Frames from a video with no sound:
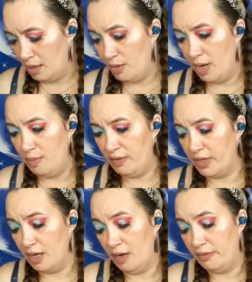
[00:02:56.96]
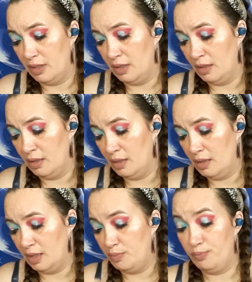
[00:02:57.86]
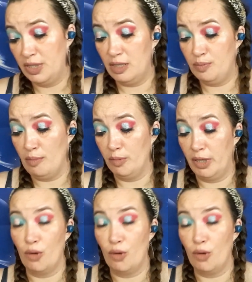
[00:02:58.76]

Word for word: I don't have it very often. This is probably